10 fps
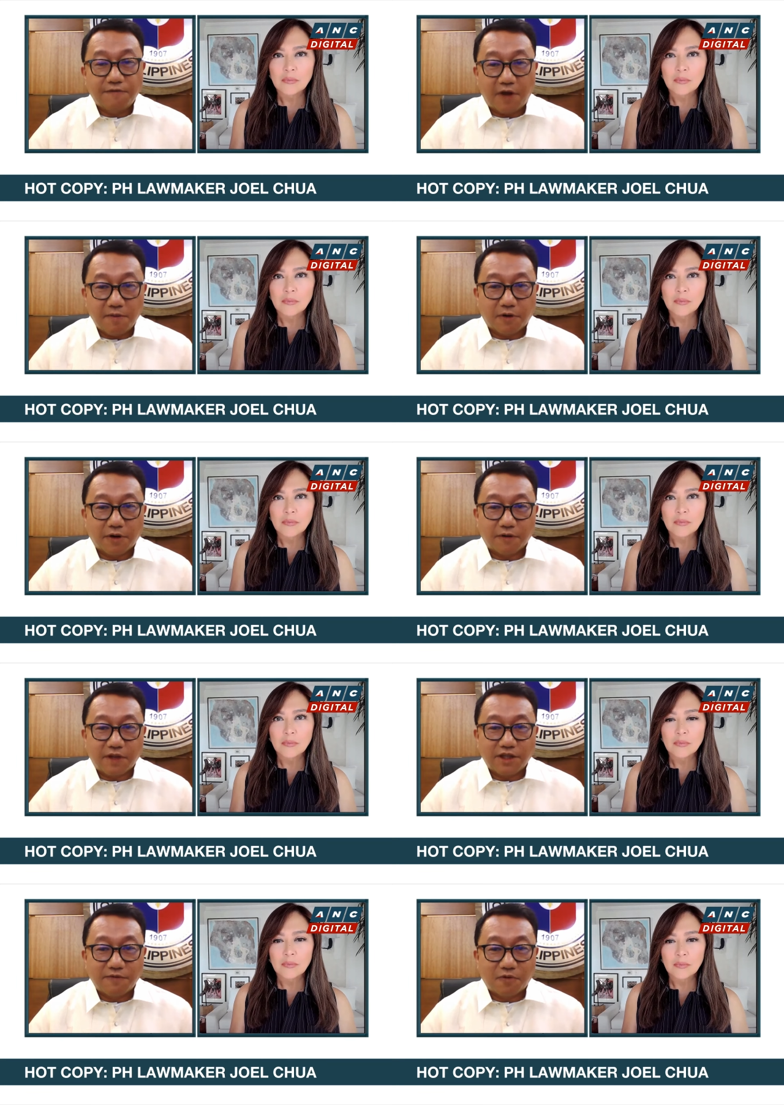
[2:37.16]
Speaker 1: in
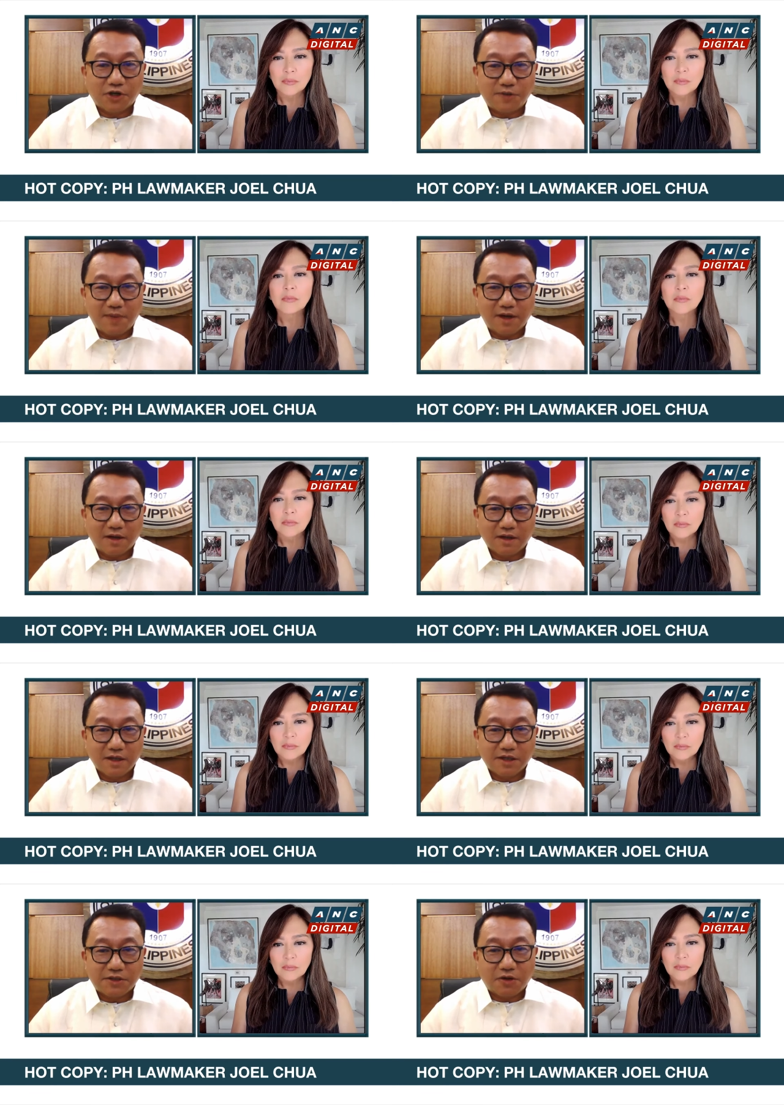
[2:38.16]
favor of the divorce
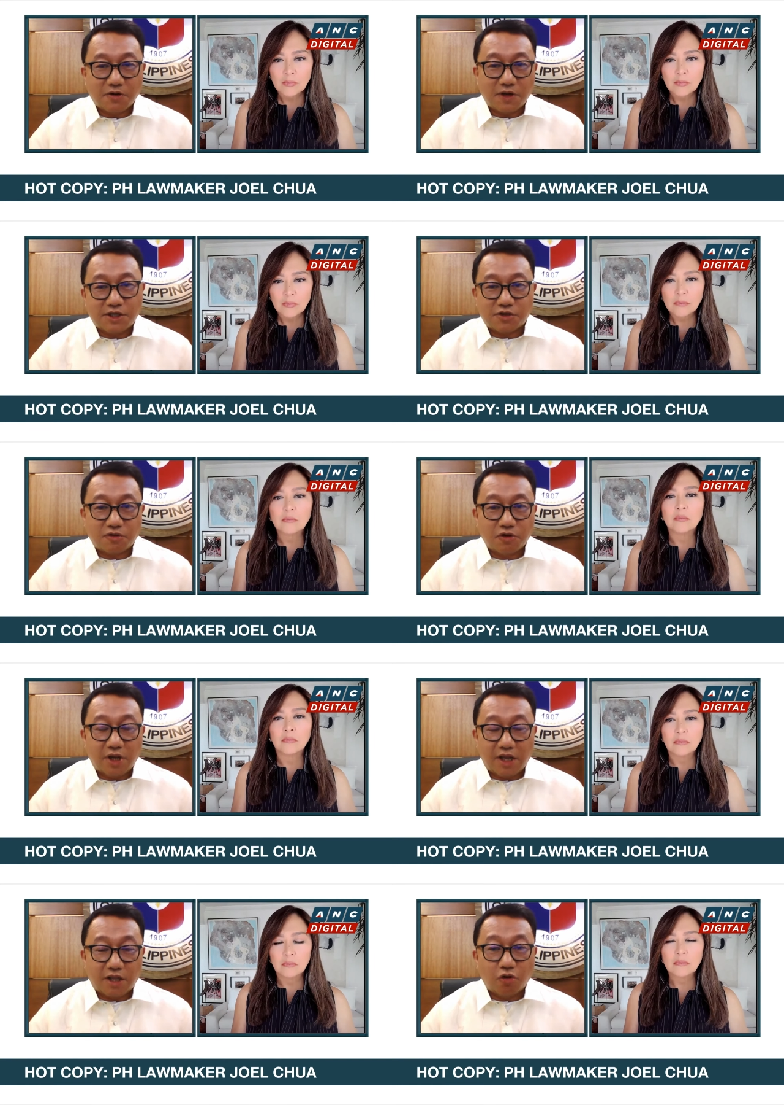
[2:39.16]
bill. So it
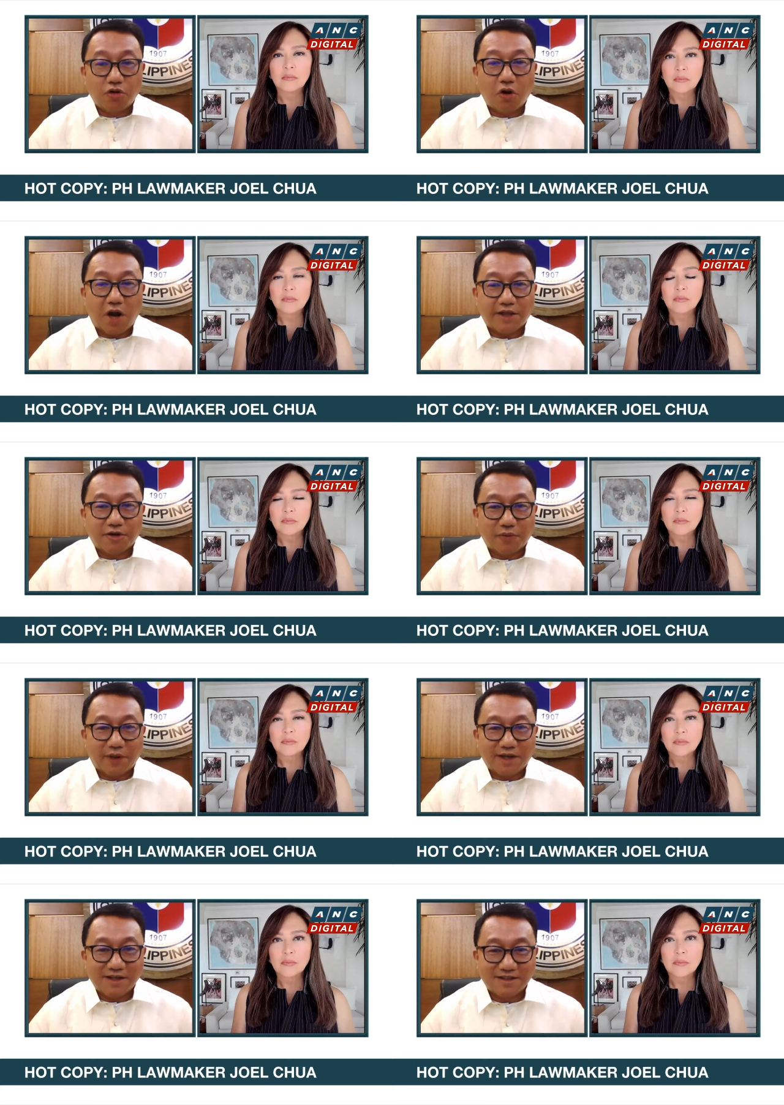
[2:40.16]
could go
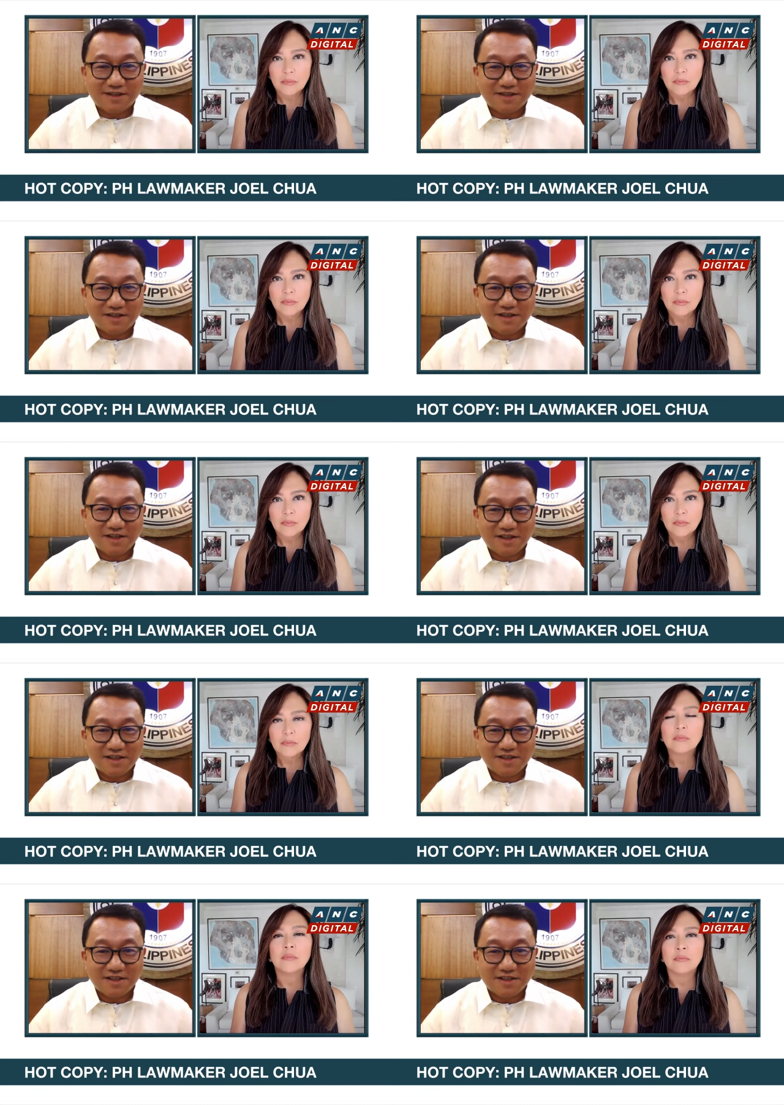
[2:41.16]
either way.
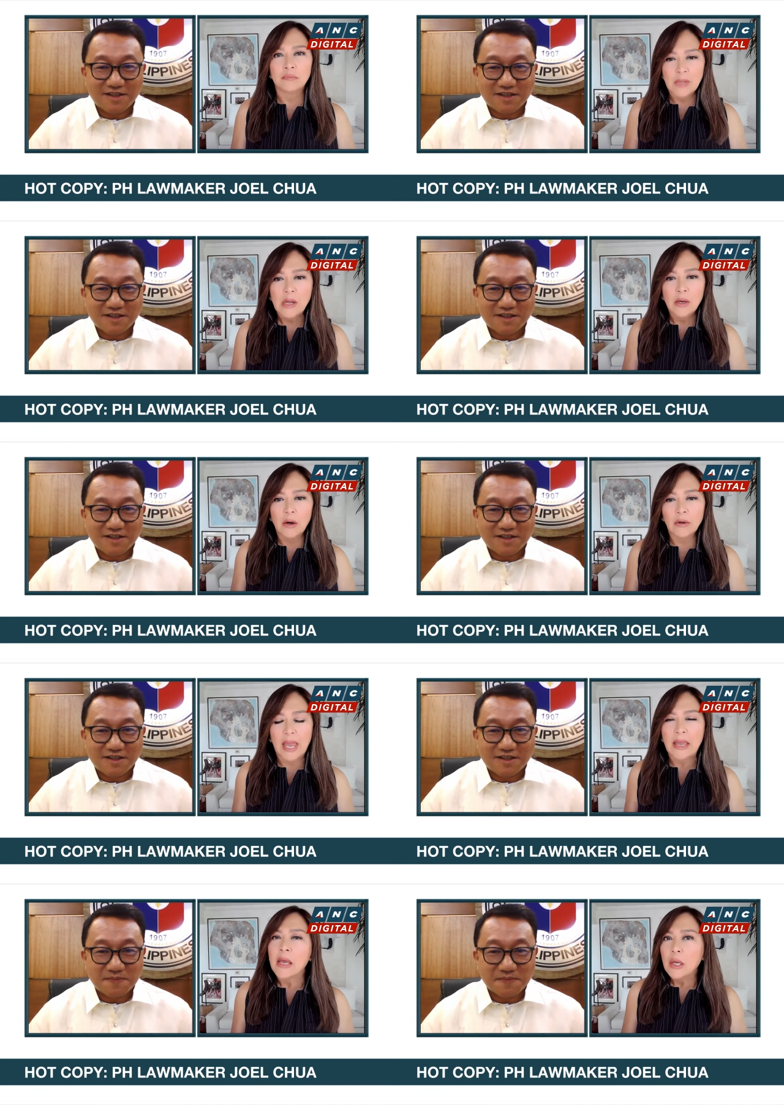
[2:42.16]

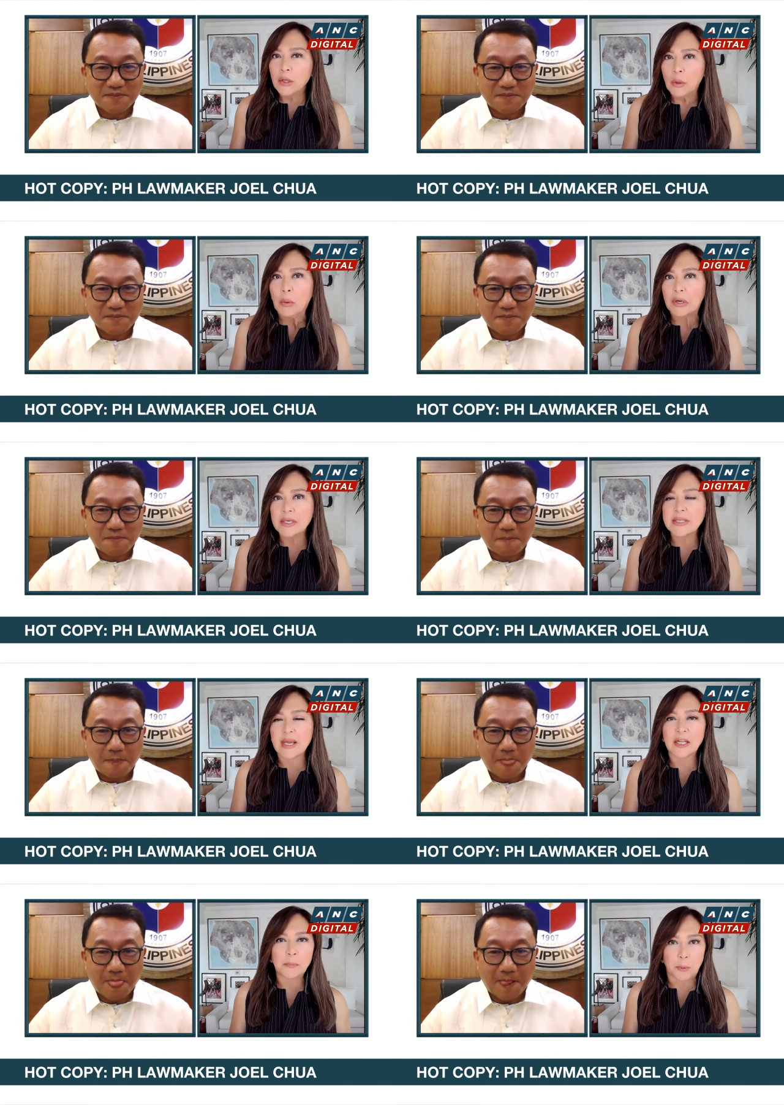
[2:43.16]
Speaker 2: Okay, you heard
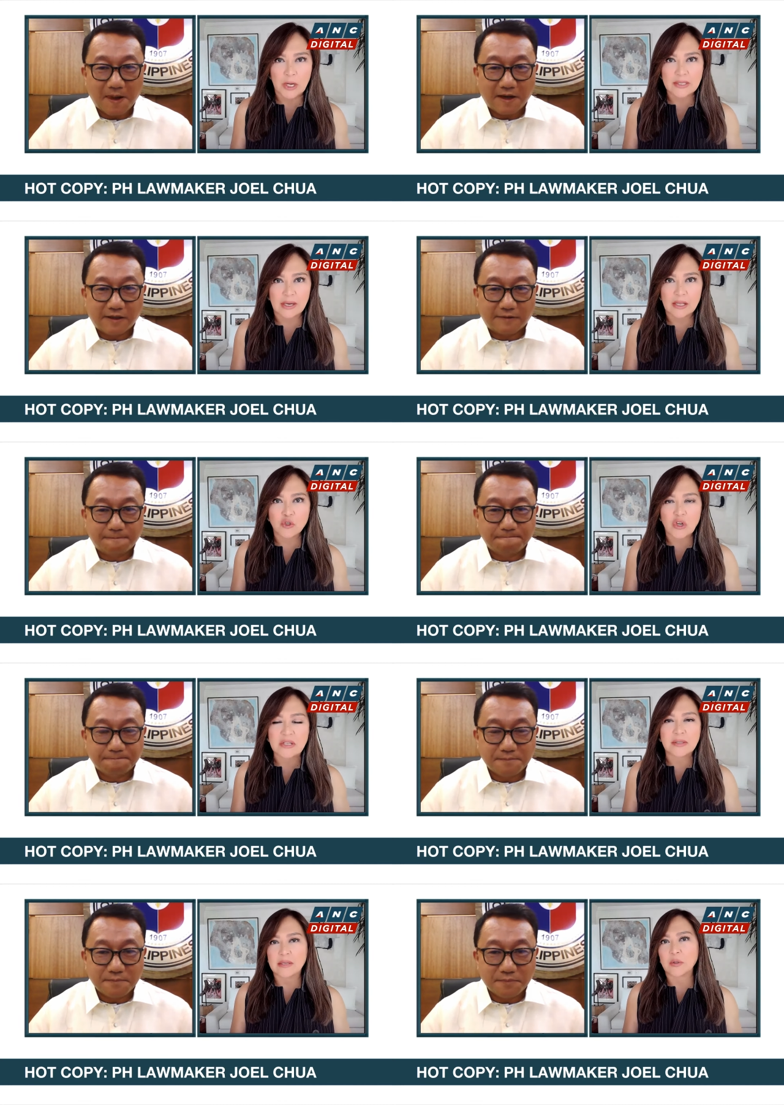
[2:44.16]
Senate President
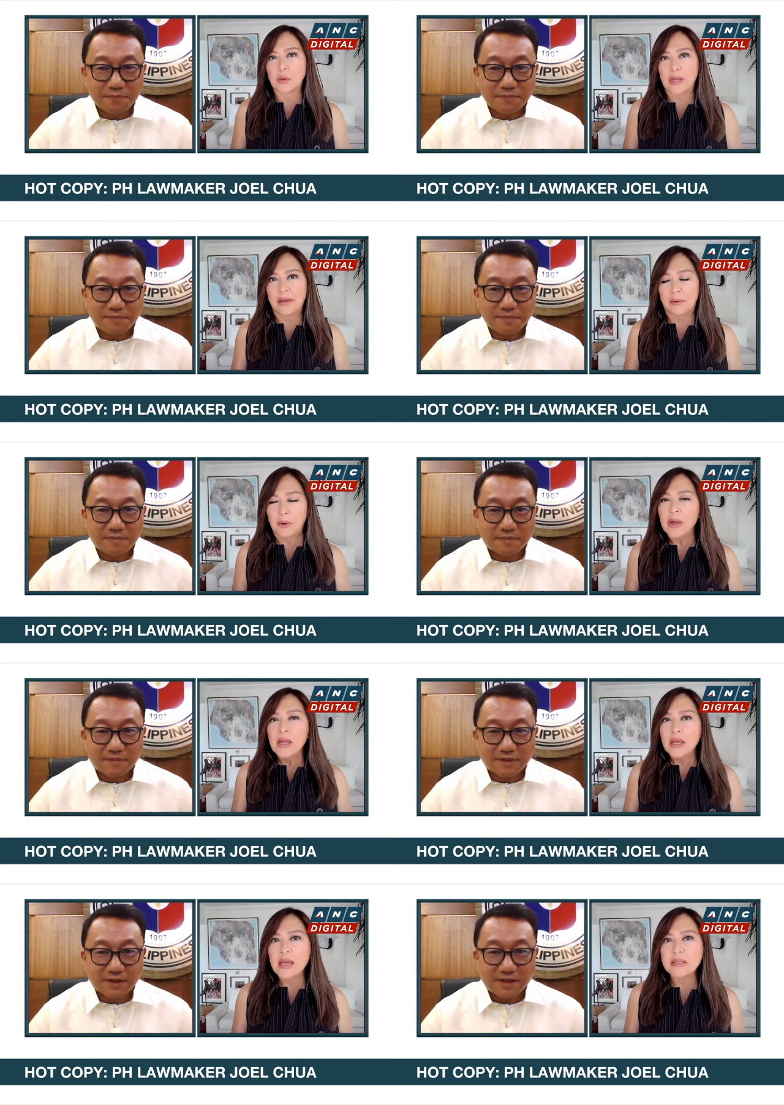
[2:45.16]
Chiz Escudero.
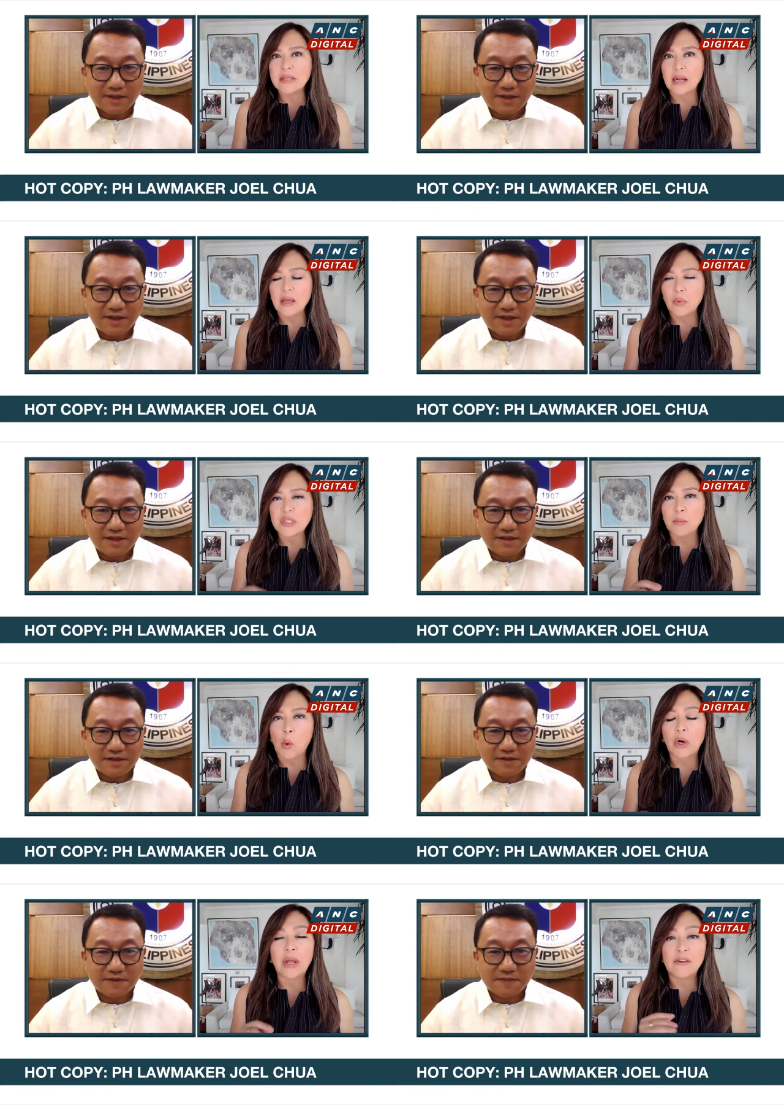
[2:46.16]
He said he was
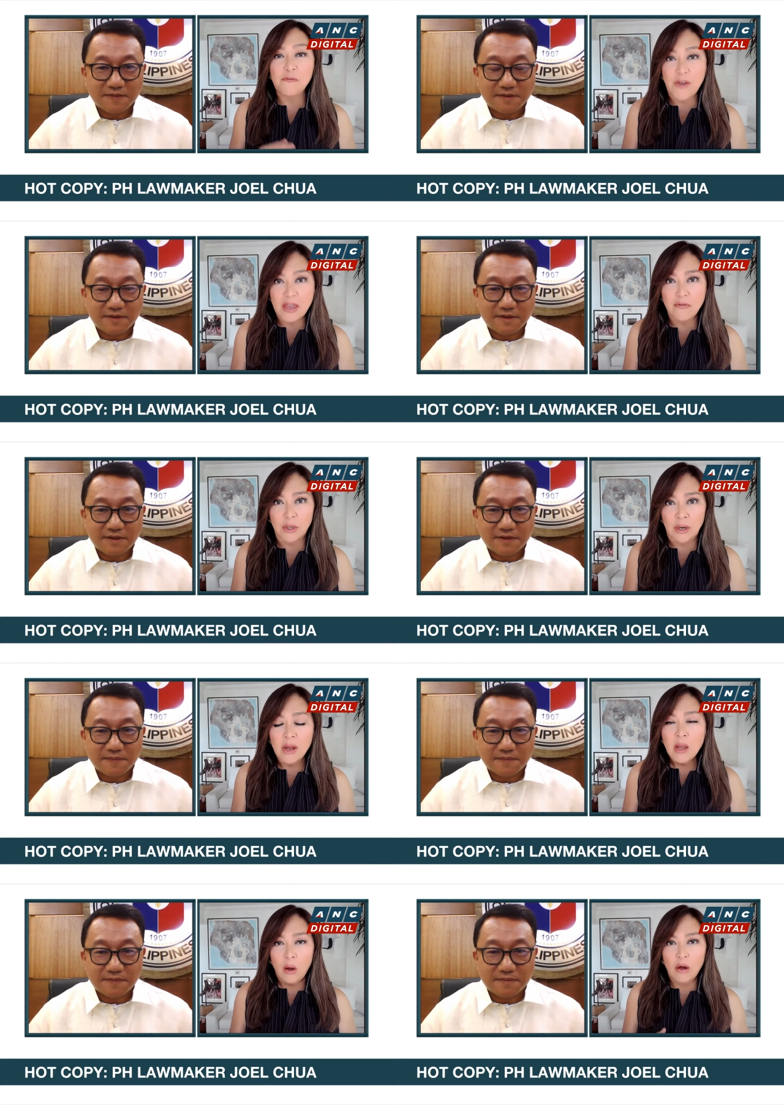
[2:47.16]
more in favor
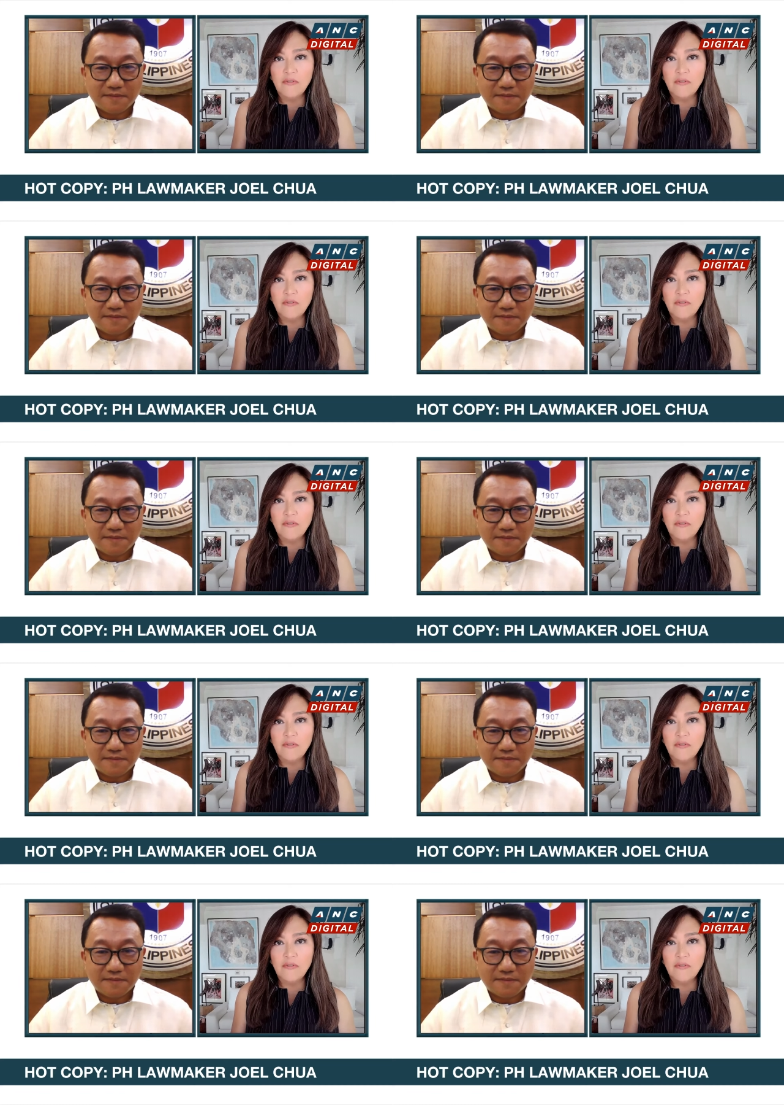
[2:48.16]
of